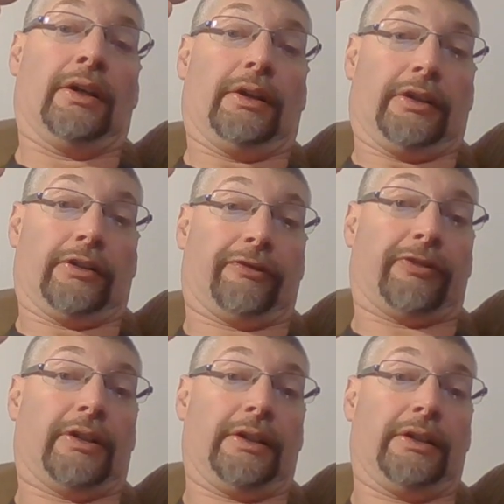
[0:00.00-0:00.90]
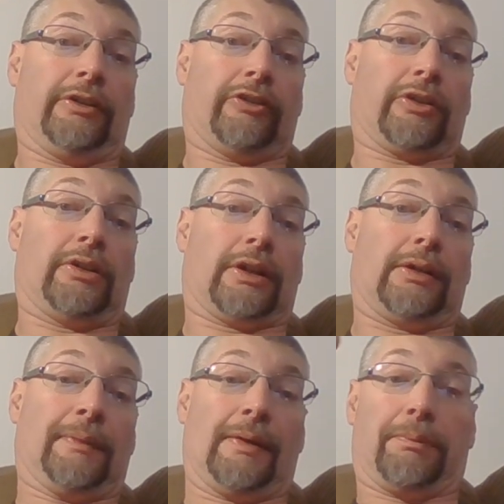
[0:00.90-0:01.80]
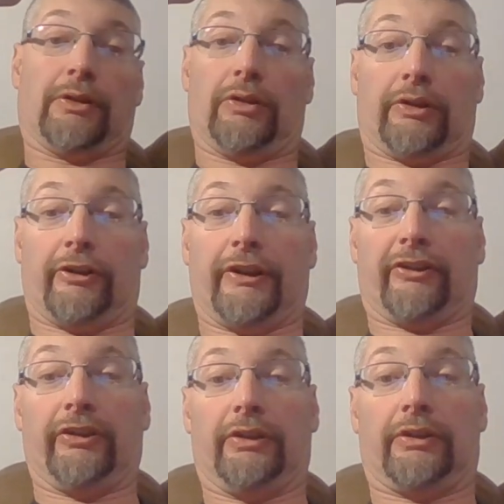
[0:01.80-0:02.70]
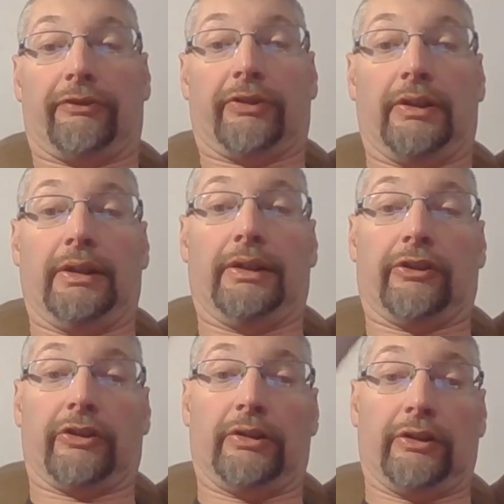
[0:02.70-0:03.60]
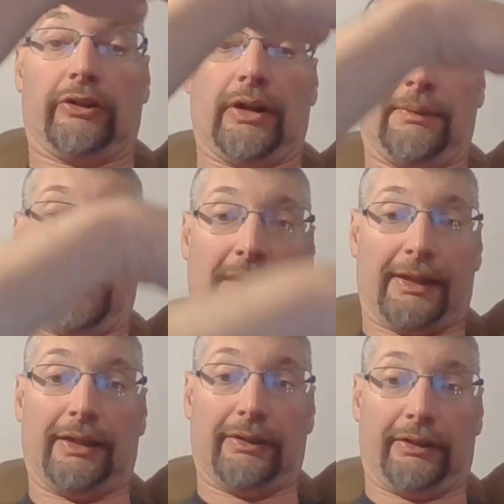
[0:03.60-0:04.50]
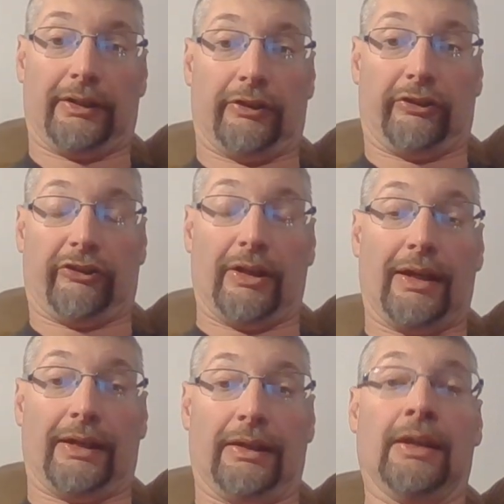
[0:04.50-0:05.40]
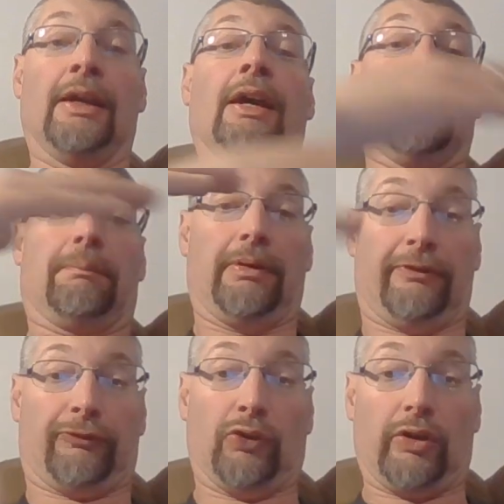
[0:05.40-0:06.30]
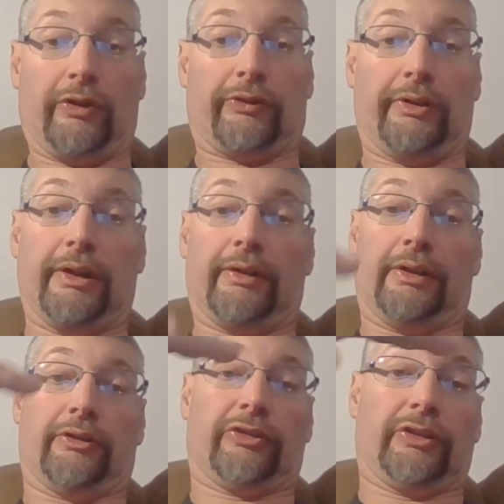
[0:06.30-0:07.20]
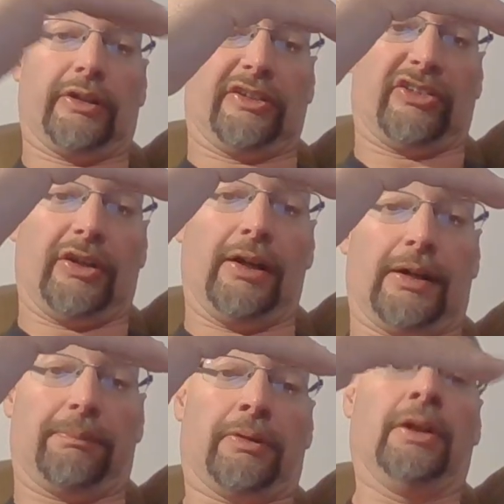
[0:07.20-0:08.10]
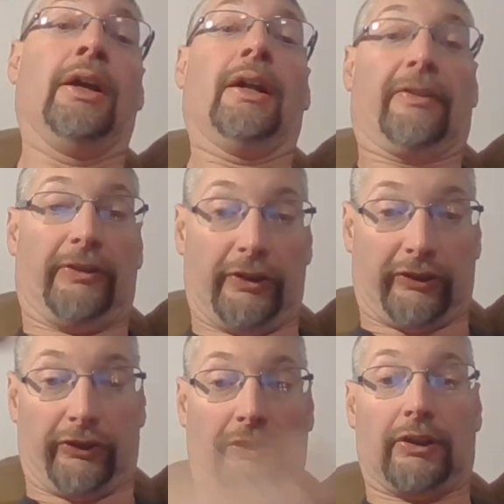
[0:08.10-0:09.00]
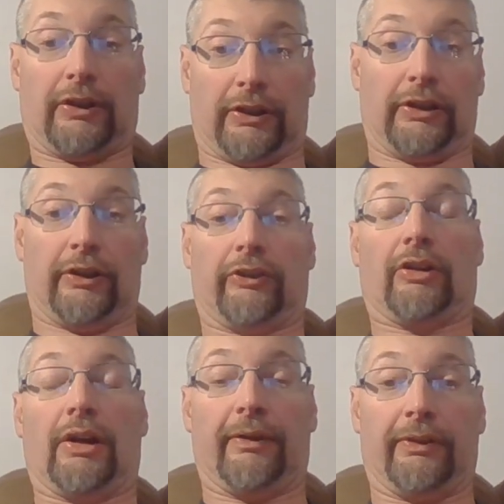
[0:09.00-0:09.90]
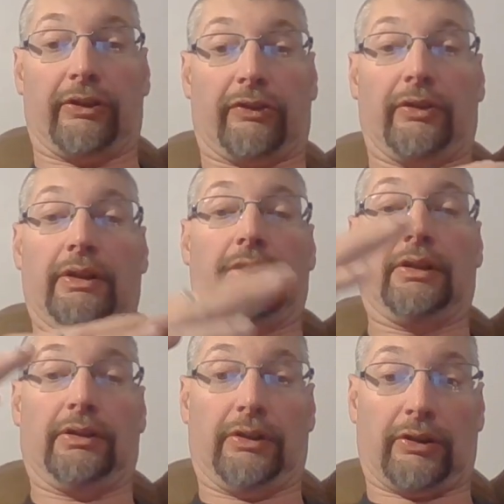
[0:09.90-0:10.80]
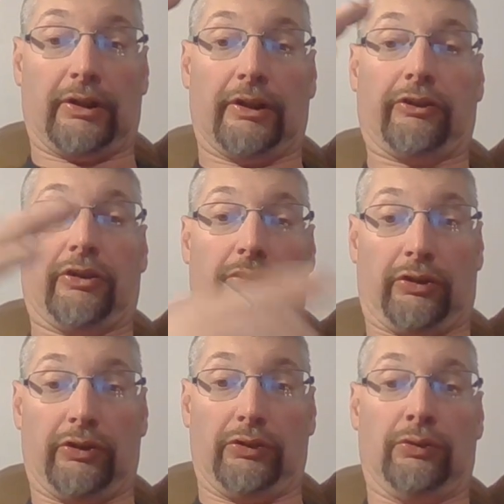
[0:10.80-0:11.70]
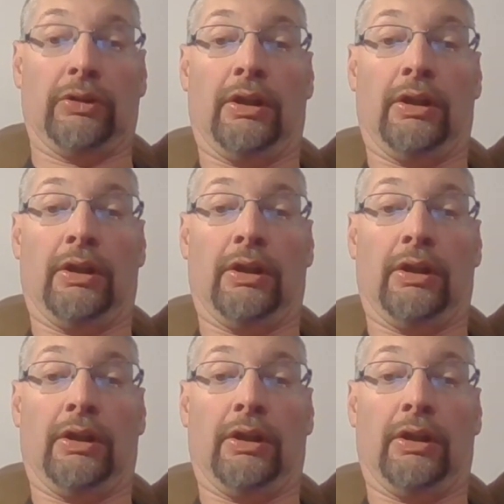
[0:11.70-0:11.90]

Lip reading: your front end is going to come up, go across it, and your front end is going to drop back down the other side before the rear end starts up. This is going to obviously cause you to